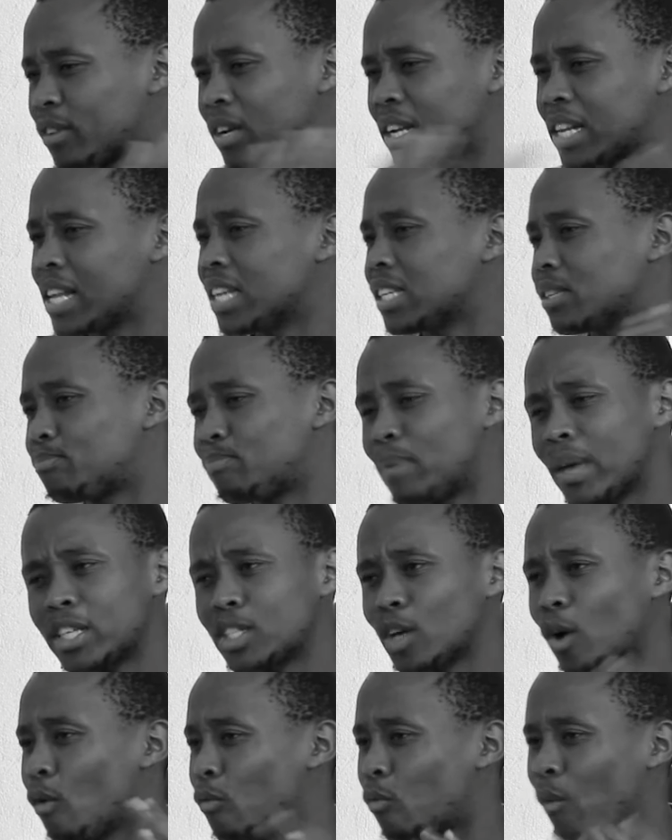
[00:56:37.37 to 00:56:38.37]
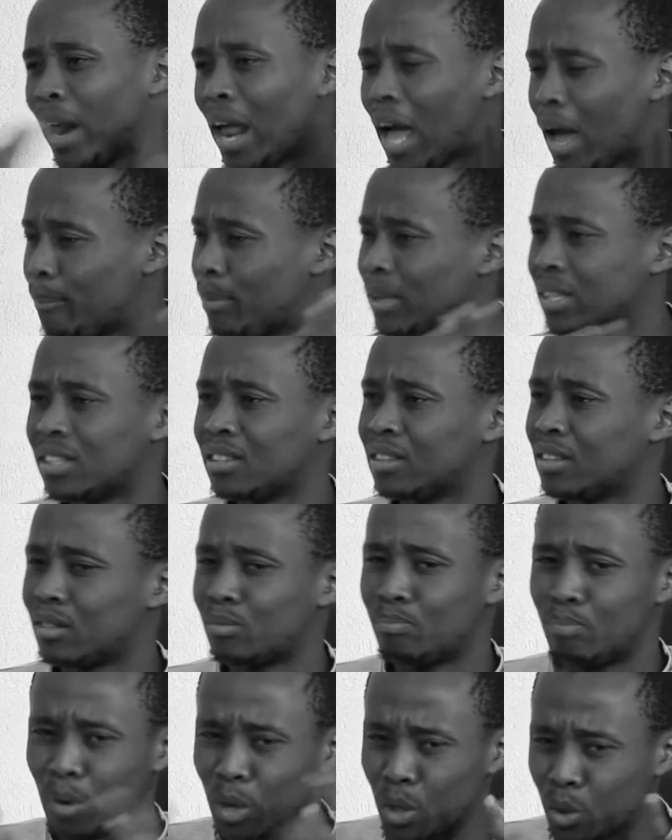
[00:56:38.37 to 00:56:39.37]
clear picture of what happens in the
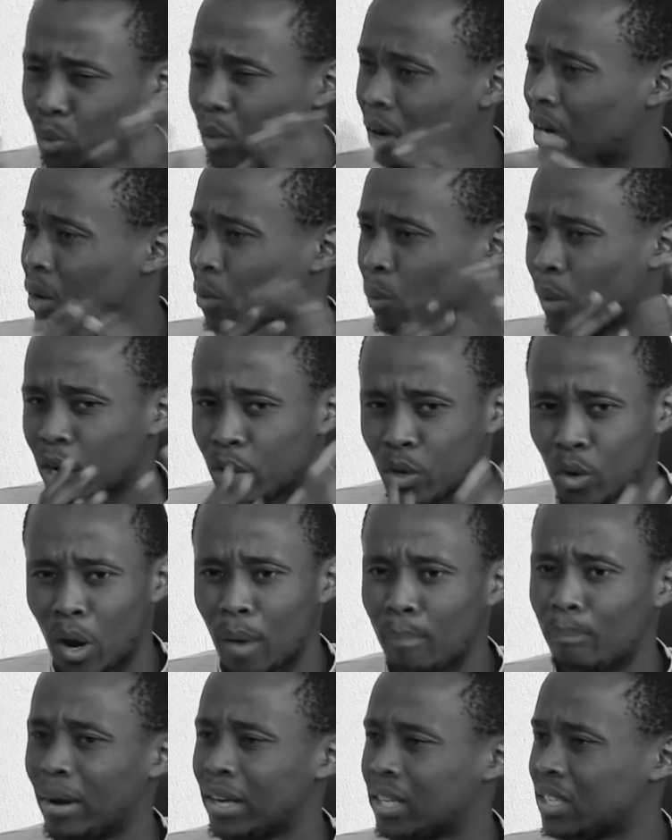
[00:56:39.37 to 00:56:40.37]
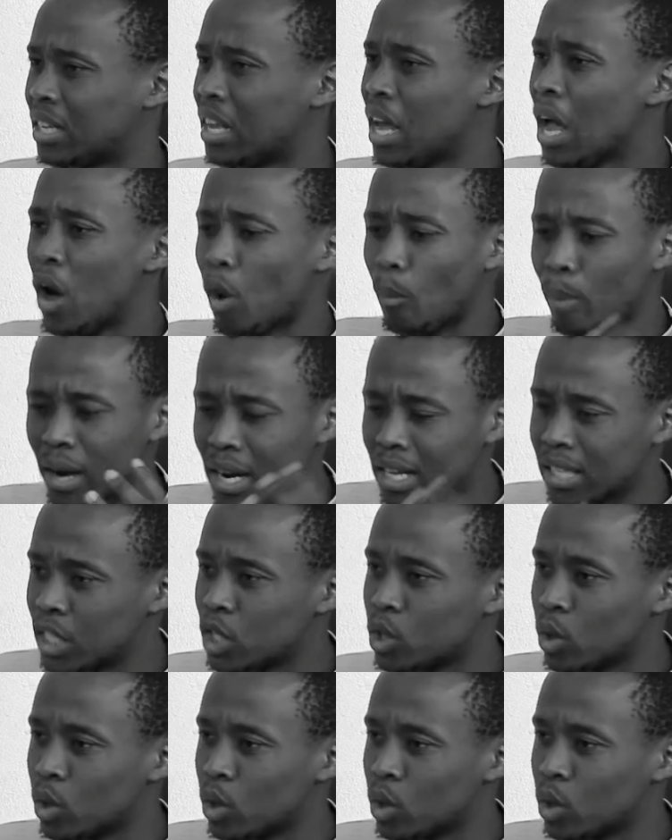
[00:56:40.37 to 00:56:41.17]
spiritual and whatnot, but one